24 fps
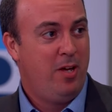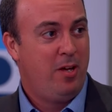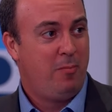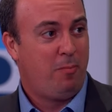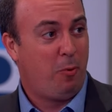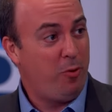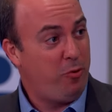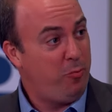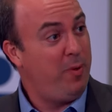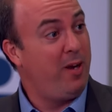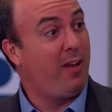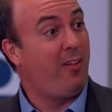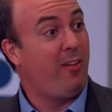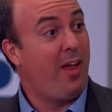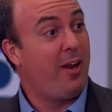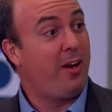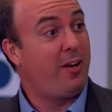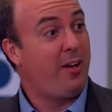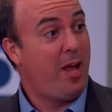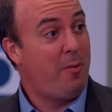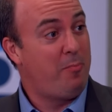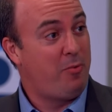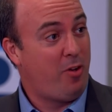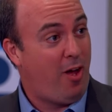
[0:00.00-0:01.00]
But we spent a lot
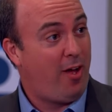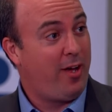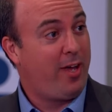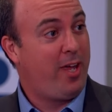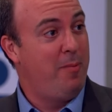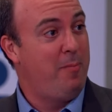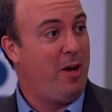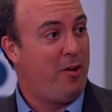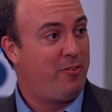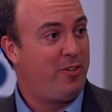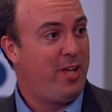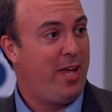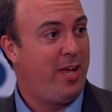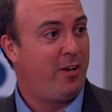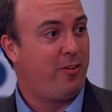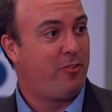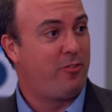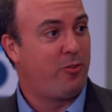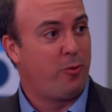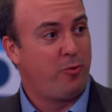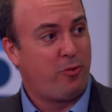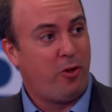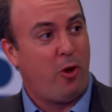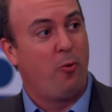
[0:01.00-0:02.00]
of time talking about data,
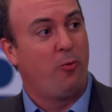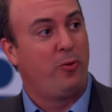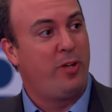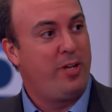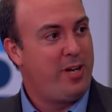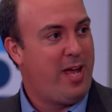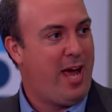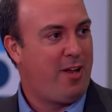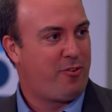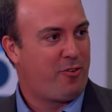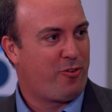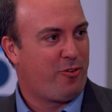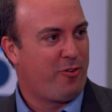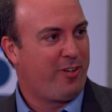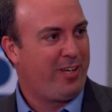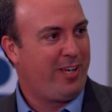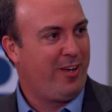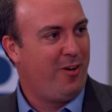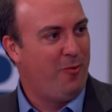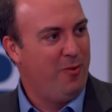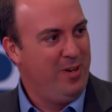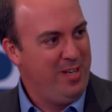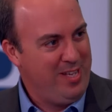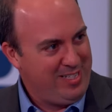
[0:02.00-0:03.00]
so it's only natural to
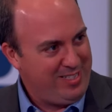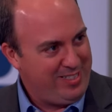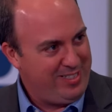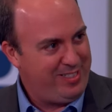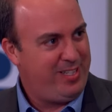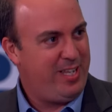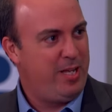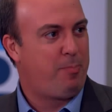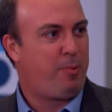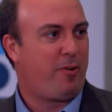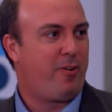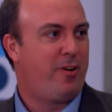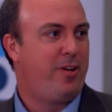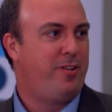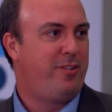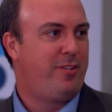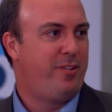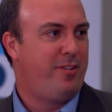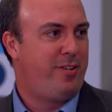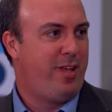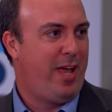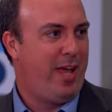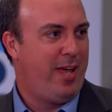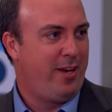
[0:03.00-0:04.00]
go deeper
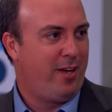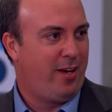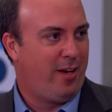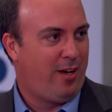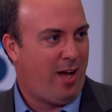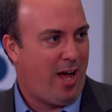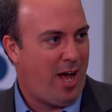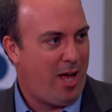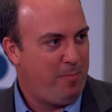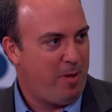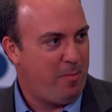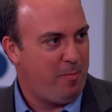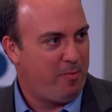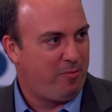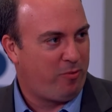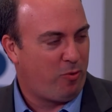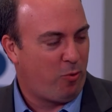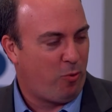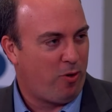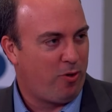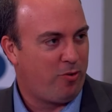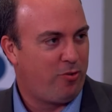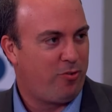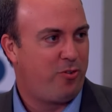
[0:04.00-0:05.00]
into data. IBM, of
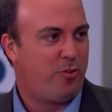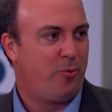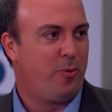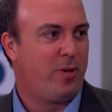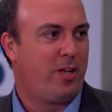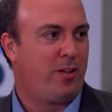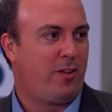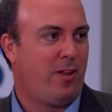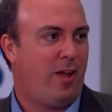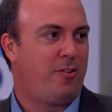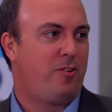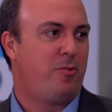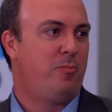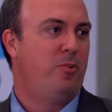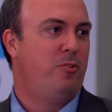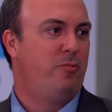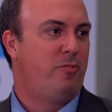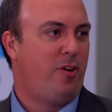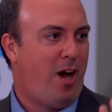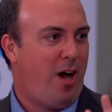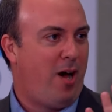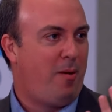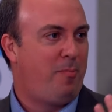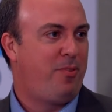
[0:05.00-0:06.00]
course, doing a lot to
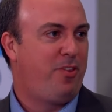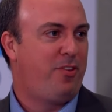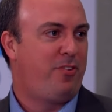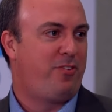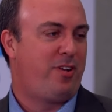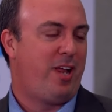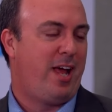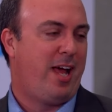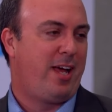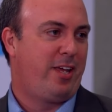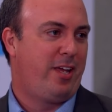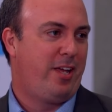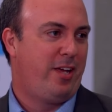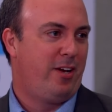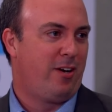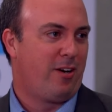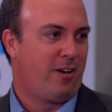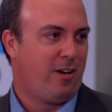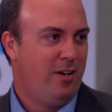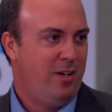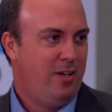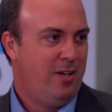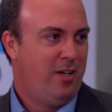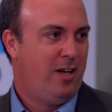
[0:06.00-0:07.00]
move up the stack
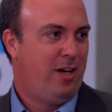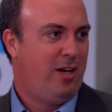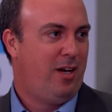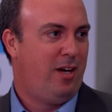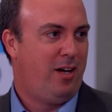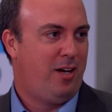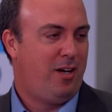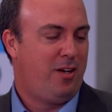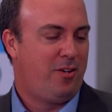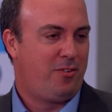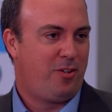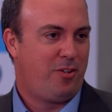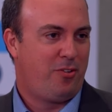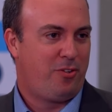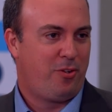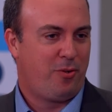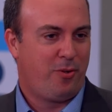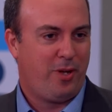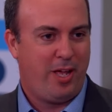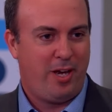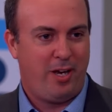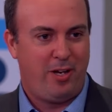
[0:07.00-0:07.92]
here, uh, so, so, get